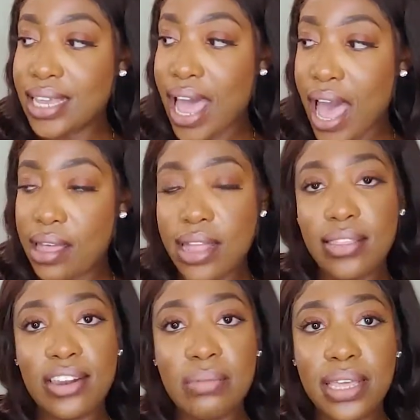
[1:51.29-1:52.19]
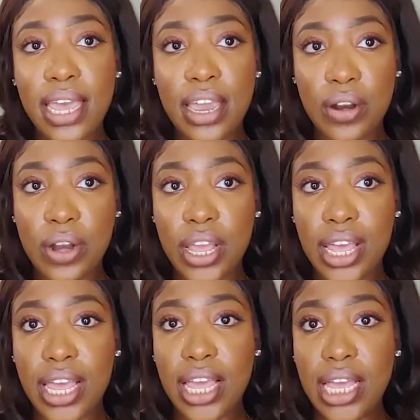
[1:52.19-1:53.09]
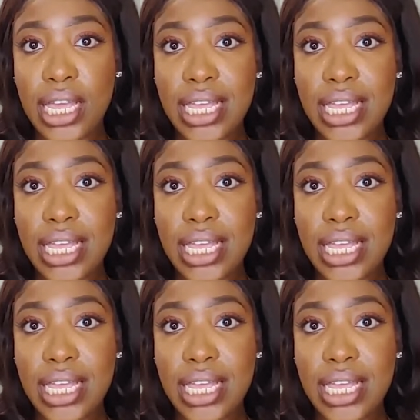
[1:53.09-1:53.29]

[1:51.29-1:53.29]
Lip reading: I ended up carrying